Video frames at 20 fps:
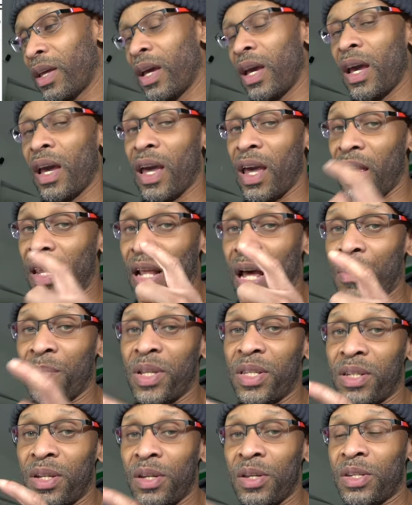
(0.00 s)
And I'm
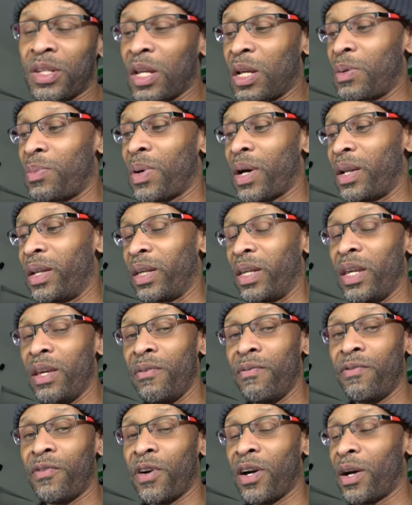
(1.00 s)
going to tell you something about the
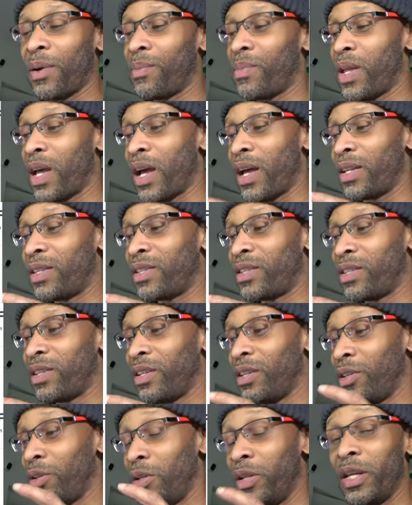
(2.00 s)
key fob that
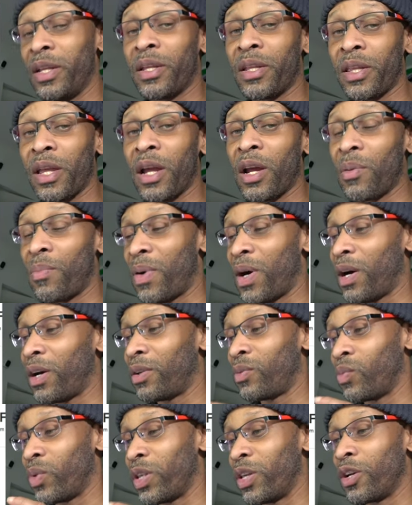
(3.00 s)
you need to think
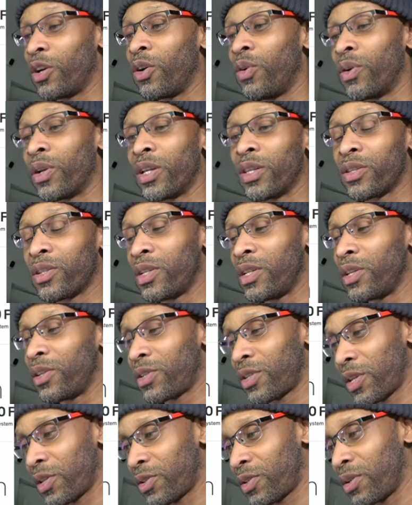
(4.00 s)
about when you're going into
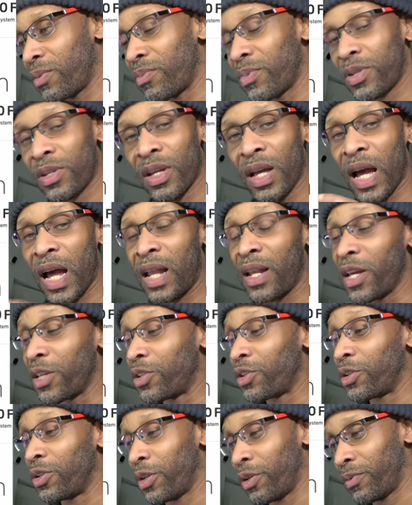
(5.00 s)
these systems. I'll
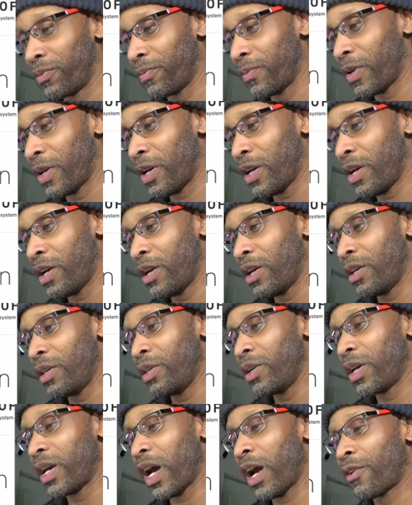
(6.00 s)
let you know.
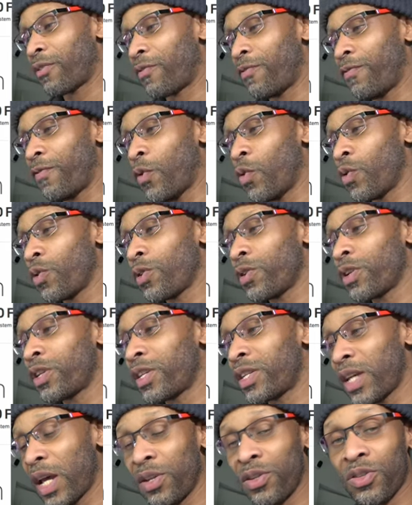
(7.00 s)
You got four
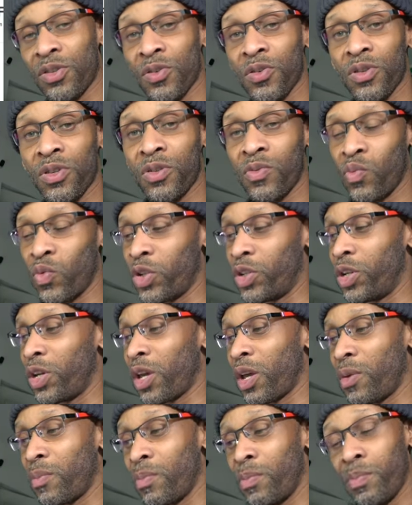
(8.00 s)
sensors, which you
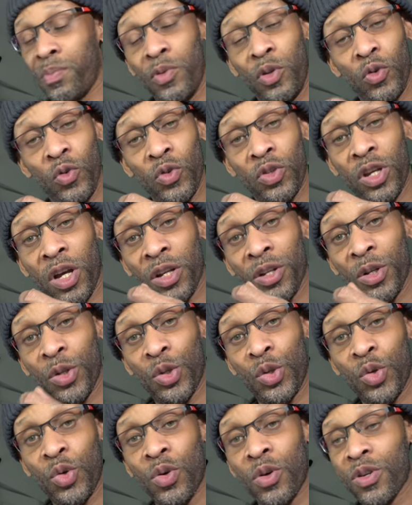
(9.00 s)
can use on the
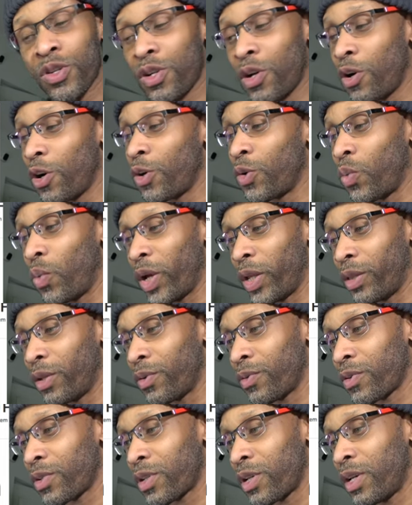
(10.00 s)
doors or the
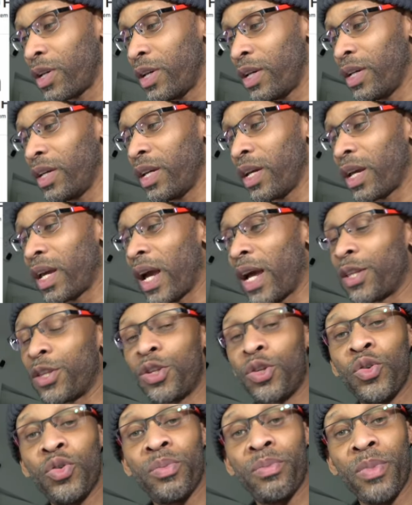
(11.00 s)
windows. You got
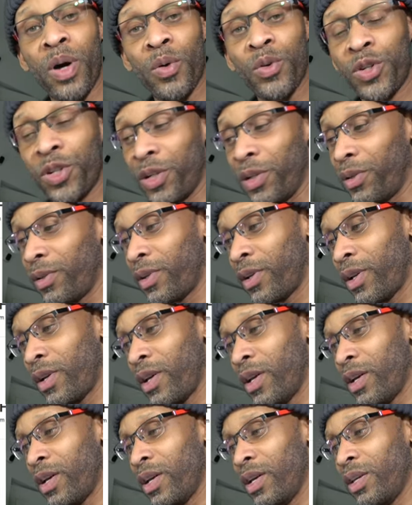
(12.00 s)
two motion.
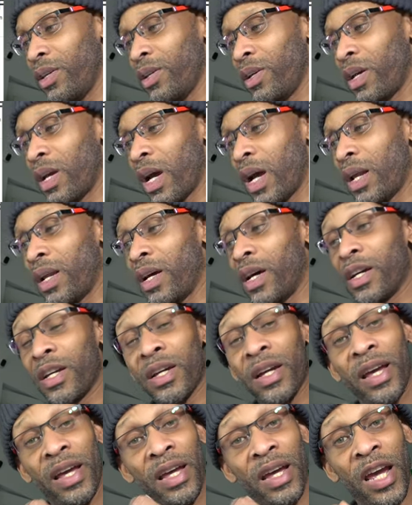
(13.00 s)
You got
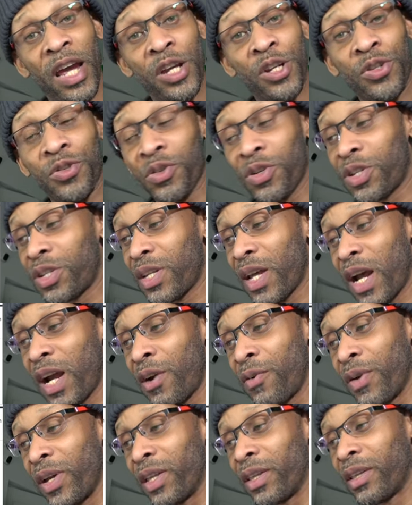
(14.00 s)
a extra
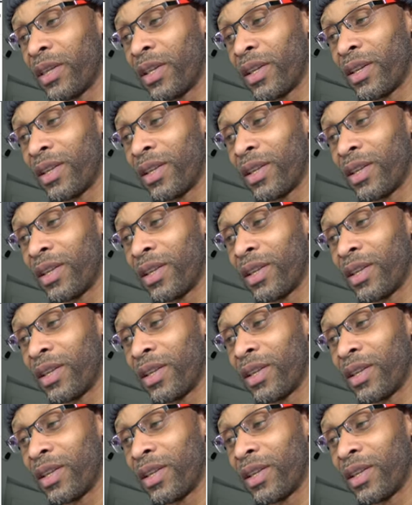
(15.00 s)
siren.